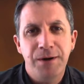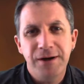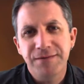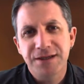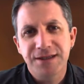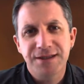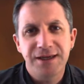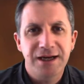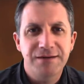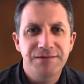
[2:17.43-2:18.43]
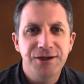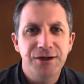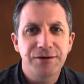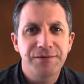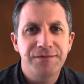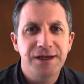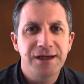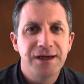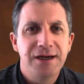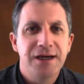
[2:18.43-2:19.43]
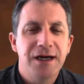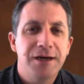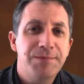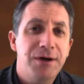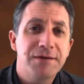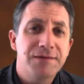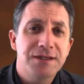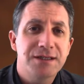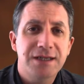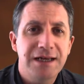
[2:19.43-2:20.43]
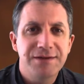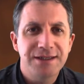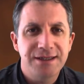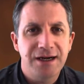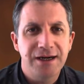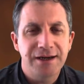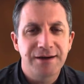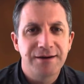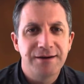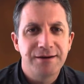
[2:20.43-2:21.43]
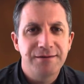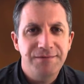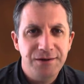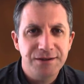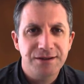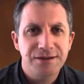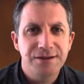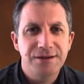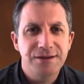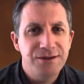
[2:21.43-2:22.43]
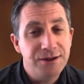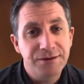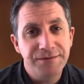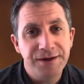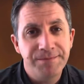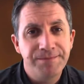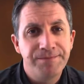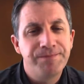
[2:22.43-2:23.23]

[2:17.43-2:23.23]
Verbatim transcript: Part of this is the lack of geography, and part of this is clever design. First, geography.